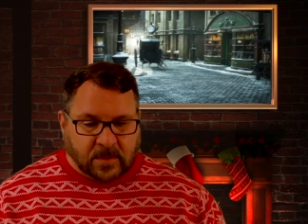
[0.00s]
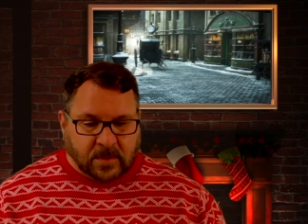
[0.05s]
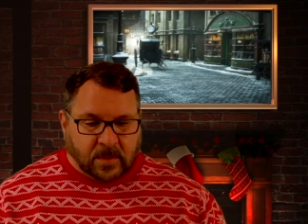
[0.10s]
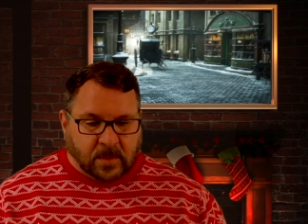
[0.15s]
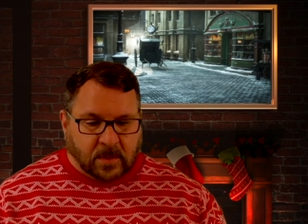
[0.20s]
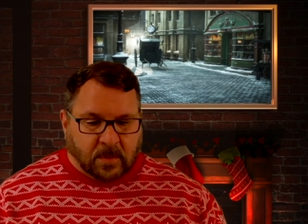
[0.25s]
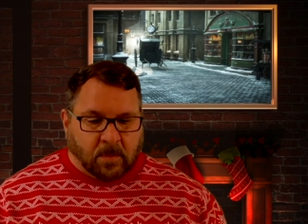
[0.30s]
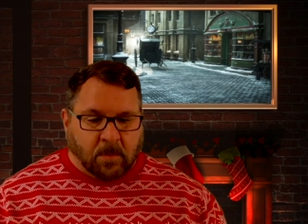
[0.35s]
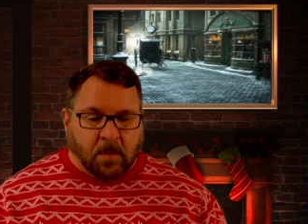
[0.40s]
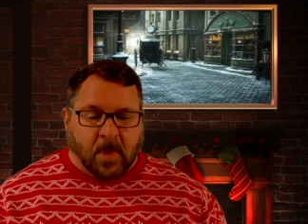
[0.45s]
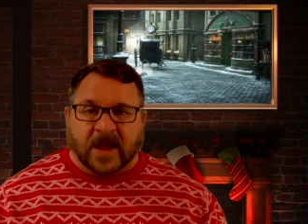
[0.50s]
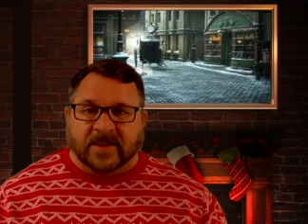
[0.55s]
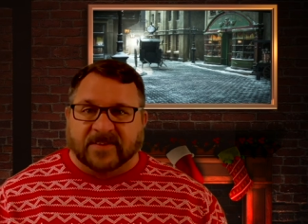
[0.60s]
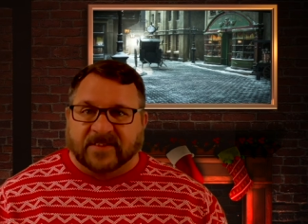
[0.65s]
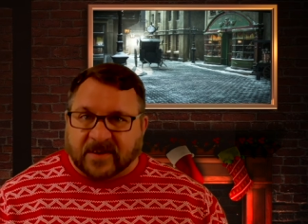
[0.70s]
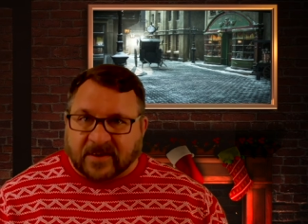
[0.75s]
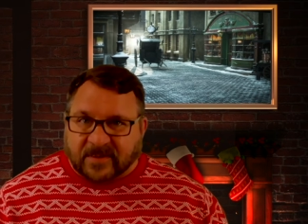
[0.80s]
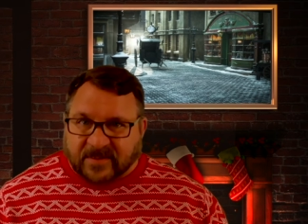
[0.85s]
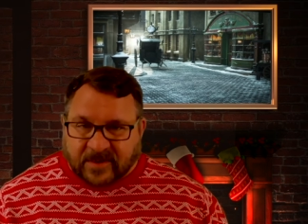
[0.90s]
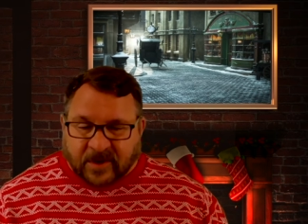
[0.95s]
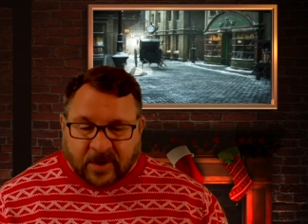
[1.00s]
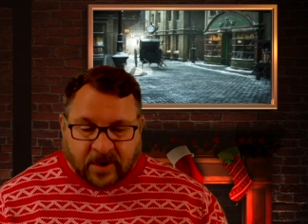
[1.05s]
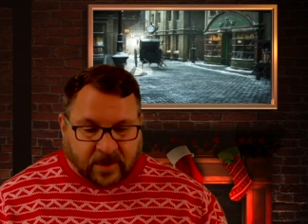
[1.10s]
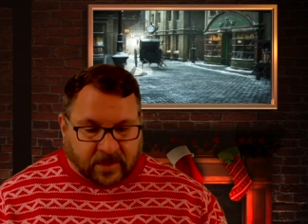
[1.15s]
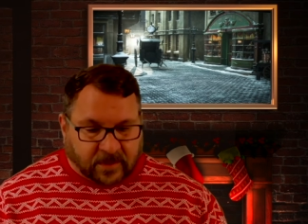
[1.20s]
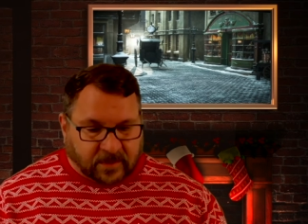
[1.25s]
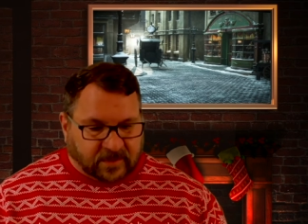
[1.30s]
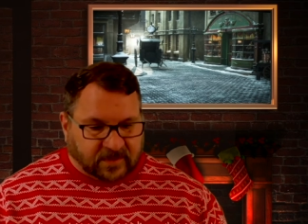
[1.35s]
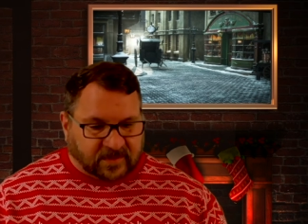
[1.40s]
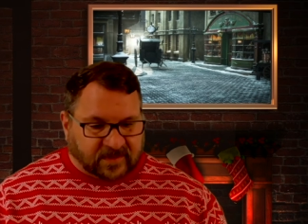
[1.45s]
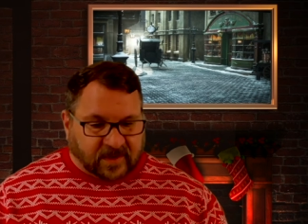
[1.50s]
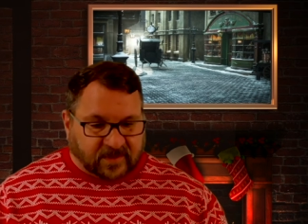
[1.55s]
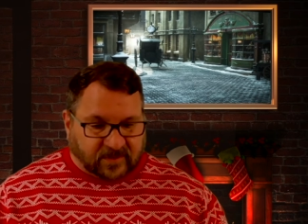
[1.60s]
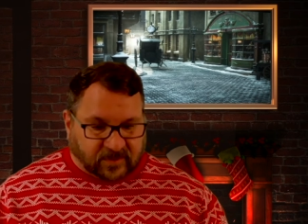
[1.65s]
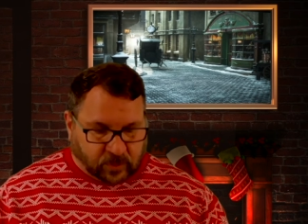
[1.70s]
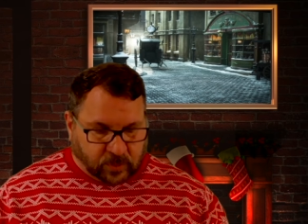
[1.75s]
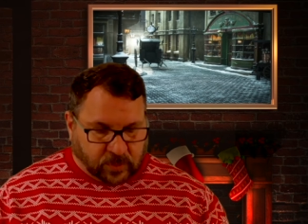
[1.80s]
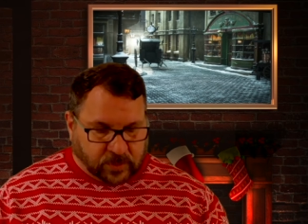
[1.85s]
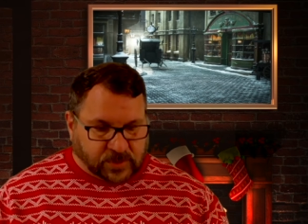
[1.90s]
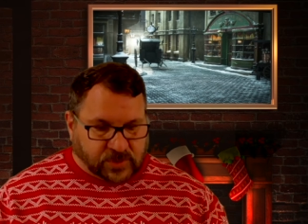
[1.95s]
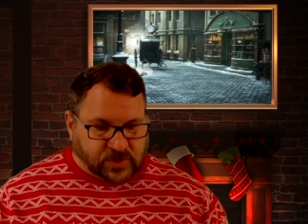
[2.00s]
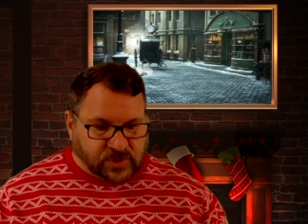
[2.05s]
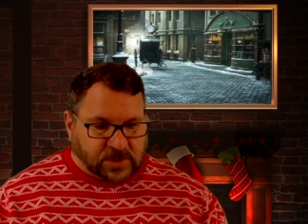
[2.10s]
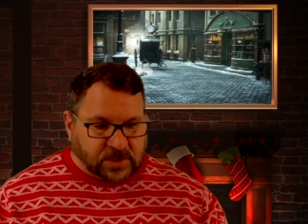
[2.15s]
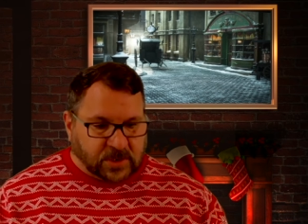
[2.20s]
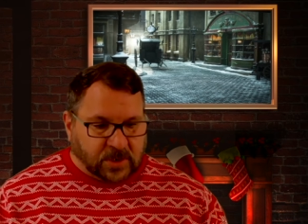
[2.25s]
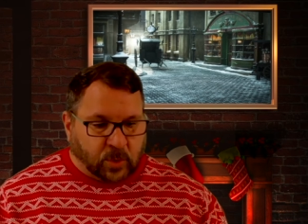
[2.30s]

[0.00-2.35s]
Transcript: "My dear sir," said Scrooge,